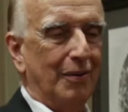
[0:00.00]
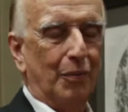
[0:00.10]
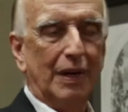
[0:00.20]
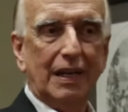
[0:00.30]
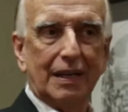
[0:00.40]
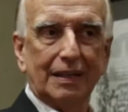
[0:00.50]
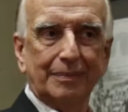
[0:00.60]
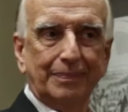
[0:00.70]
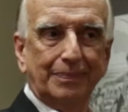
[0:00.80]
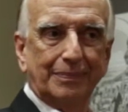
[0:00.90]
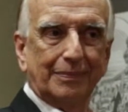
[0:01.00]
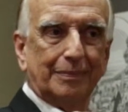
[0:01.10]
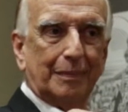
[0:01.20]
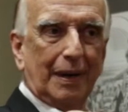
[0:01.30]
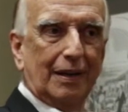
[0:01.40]
Went in
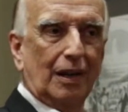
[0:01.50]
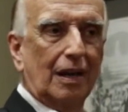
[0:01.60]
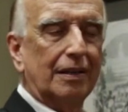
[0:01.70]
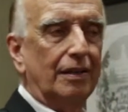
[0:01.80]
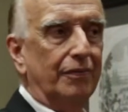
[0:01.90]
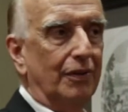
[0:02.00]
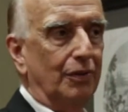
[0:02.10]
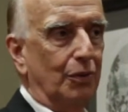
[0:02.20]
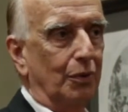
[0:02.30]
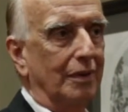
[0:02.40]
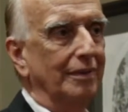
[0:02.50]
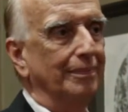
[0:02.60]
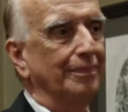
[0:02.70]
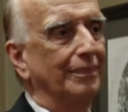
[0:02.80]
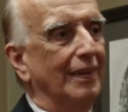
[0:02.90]
by unlocking the front door,
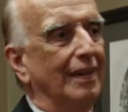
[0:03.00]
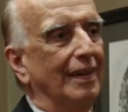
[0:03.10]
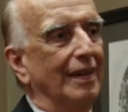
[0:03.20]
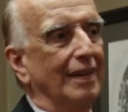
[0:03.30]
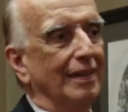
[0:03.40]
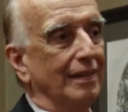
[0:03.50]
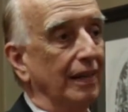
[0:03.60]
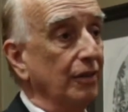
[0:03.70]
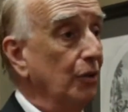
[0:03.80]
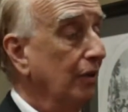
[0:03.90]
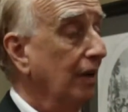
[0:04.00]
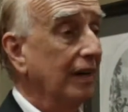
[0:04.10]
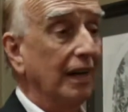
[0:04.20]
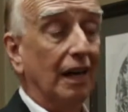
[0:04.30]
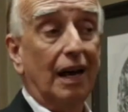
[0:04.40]
didn't turn on
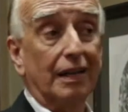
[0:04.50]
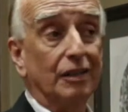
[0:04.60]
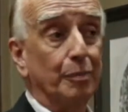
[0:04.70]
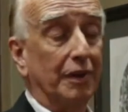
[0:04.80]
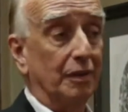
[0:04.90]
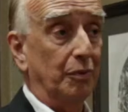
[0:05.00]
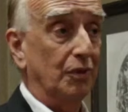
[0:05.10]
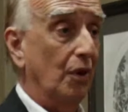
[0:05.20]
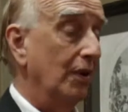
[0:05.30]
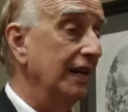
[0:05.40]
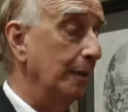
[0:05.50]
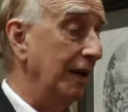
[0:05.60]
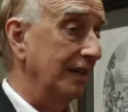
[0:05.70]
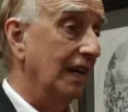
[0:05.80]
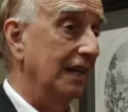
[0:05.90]
any lights because it was already
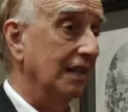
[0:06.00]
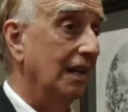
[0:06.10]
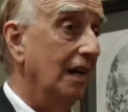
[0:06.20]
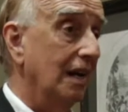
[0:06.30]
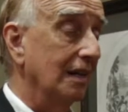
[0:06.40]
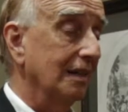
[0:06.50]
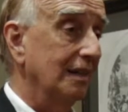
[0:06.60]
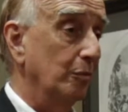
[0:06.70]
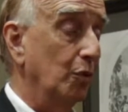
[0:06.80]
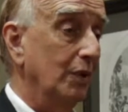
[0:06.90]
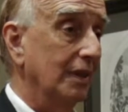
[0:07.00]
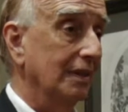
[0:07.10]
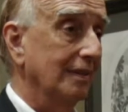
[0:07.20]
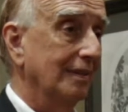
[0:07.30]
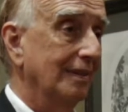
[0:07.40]
about 9 o'clock in the
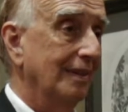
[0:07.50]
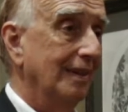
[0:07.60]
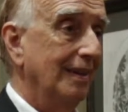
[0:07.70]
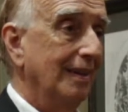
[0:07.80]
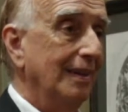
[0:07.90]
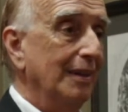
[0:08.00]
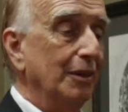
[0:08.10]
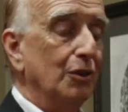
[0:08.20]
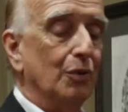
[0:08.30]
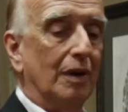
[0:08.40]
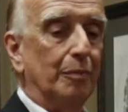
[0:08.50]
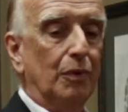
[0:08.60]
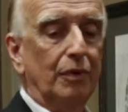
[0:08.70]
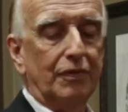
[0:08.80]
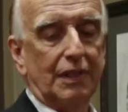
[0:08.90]
morning. So I
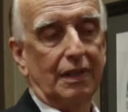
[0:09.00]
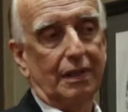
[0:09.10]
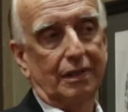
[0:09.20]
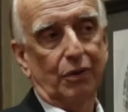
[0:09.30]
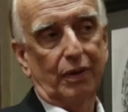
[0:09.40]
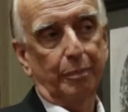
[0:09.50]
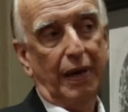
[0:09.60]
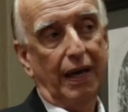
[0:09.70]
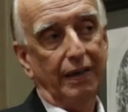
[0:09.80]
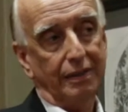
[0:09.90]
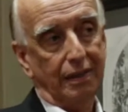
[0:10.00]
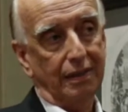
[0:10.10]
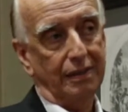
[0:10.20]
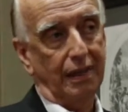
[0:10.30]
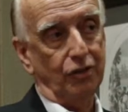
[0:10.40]
moved in, going past the
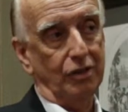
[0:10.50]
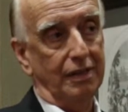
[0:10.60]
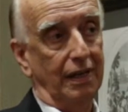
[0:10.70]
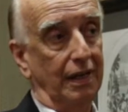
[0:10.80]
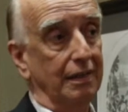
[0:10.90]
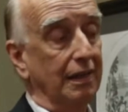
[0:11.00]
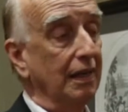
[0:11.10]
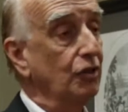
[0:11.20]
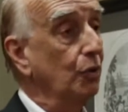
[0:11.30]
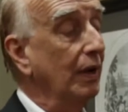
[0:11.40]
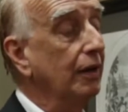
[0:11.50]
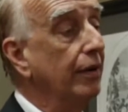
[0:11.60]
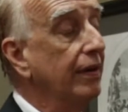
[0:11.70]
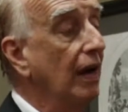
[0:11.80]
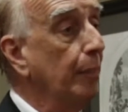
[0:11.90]
concession stand, and as you enter
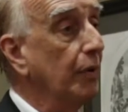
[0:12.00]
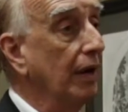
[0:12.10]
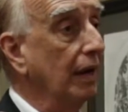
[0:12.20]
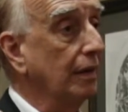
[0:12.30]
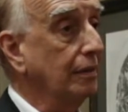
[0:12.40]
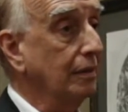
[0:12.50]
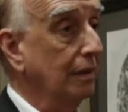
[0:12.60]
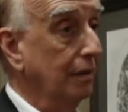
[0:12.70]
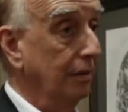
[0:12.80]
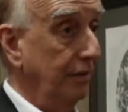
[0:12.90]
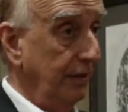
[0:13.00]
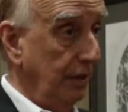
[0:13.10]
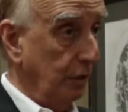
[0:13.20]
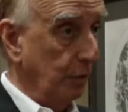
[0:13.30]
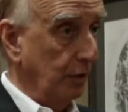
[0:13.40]
the Opera House
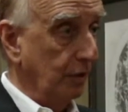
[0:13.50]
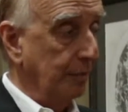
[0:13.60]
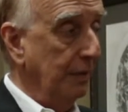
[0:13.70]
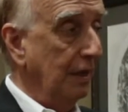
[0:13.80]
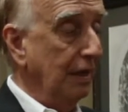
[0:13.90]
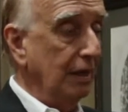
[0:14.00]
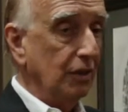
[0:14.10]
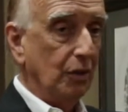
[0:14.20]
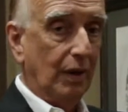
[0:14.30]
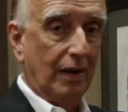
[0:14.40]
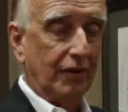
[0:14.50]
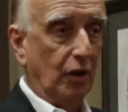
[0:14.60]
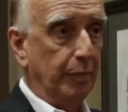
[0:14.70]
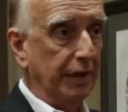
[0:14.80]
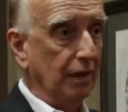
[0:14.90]
theater room, you have an
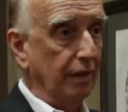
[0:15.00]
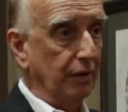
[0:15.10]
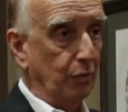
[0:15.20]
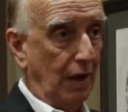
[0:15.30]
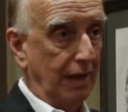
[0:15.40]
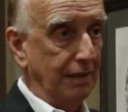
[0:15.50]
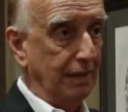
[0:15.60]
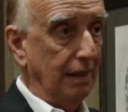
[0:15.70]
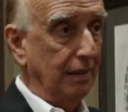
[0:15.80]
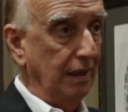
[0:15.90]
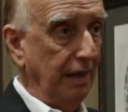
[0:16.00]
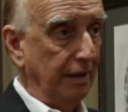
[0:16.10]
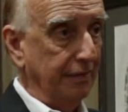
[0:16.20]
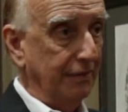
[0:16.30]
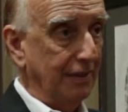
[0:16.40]
opening on the right and the
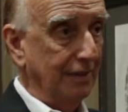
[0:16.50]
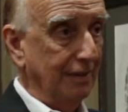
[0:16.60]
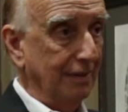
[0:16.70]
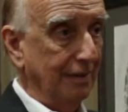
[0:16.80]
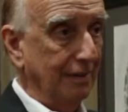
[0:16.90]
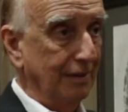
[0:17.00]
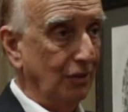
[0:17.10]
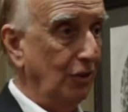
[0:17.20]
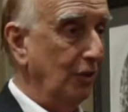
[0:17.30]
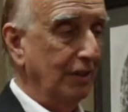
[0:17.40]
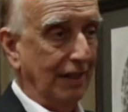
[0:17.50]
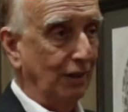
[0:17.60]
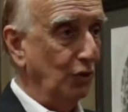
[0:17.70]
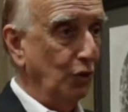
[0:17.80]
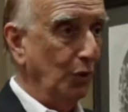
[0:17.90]
left, so you can take
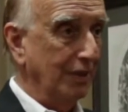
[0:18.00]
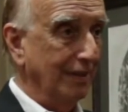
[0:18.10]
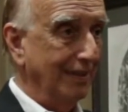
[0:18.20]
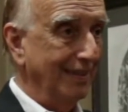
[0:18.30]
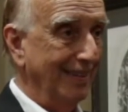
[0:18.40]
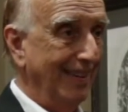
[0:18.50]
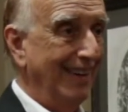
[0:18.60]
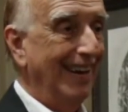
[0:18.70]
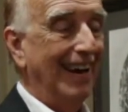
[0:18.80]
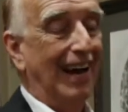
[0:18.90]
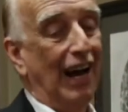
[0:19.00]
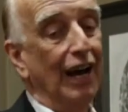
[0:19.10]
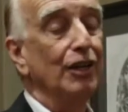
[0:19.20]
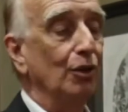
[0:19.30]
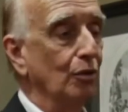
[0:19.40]
your choice.
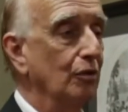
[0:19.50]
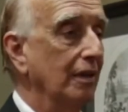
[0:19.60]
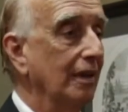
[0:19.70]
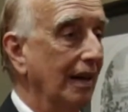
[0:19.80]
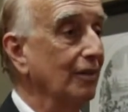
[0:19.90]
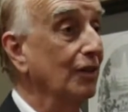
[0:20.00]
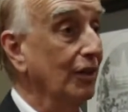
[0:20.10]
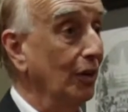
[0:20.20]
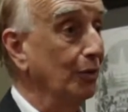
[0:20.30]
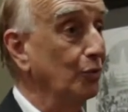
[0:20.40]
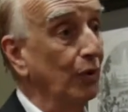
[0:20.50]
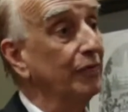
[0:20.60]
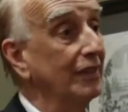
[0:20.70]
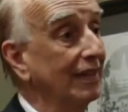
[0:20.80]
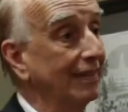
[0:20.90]
I usually like to go
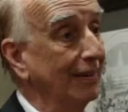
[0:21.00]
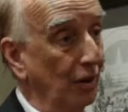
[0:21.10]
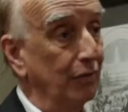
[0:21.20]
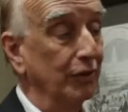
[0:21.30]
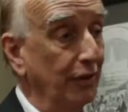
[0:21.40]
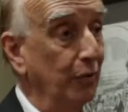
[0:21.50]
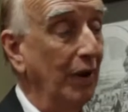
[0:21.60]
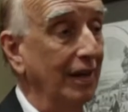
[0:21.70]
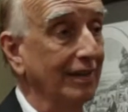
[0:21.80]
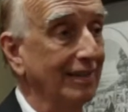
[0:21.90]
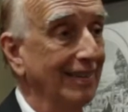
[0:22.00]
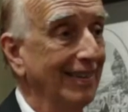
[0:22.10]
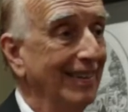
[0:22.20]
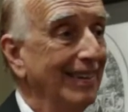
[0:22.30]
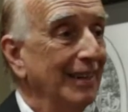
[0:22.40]
drifting over to the right.
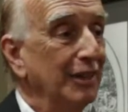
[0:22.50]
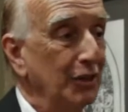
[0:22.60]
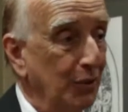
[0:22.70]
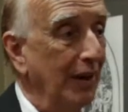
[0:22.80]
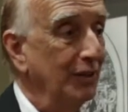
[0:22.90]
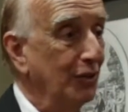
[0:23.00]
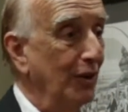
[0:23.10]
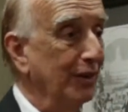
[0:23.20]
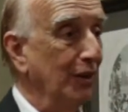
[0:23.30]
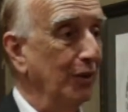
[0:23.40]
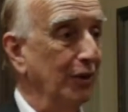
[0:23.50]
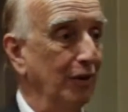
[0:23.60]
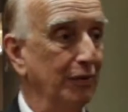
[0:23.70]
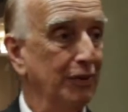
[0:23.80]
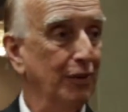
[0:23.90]
So I started going
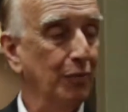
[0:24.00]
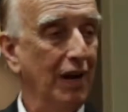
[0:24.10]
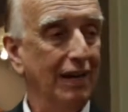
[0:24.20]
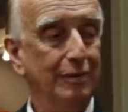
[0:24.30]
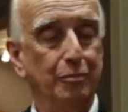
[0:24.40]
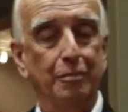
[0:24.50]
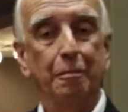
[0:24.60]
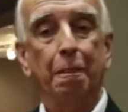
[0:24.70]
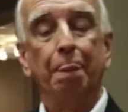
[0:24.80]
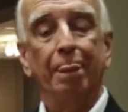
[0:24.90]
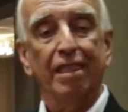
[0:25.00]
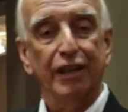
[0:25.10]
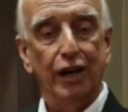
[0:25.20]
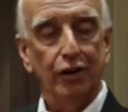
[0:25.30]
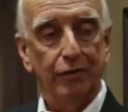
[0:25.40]
over to the right,
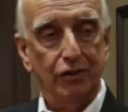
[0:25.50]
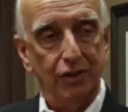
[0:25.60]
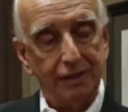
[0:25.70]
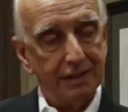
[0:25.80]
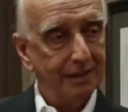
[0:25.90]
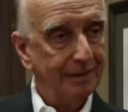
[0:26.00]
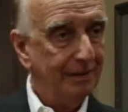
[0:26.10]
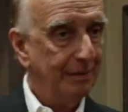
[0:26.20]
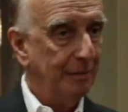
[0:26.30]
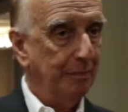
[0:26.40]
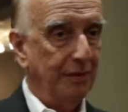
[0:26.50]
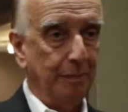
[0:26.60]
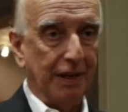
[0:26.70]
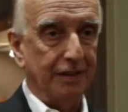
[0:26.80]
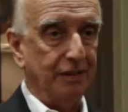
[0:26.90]
got over just in the
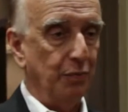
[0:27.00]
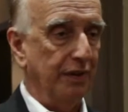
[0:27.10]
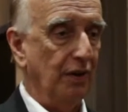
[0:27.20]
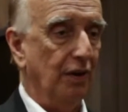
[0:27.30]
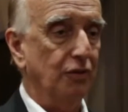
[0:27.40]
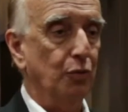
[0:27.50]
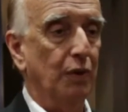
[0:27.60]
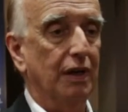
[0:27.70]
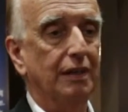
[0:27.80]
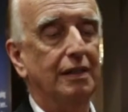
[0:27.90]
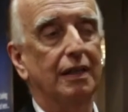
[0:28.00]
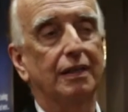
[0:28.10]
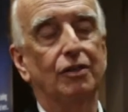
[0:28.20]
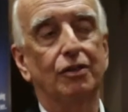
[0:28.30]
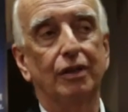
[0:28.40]
place where the arch was,
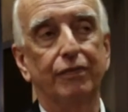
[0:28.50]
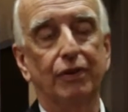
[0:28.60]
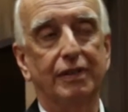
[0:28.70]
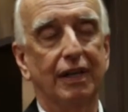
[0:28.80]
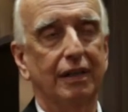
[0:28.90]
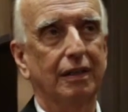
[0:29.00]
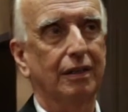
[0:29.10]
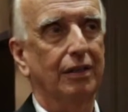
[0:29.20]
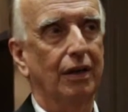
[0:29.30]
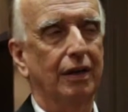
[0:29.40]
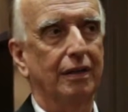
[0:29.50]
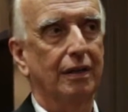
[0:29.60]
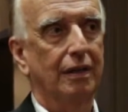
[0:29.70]
and stood for a second and thought,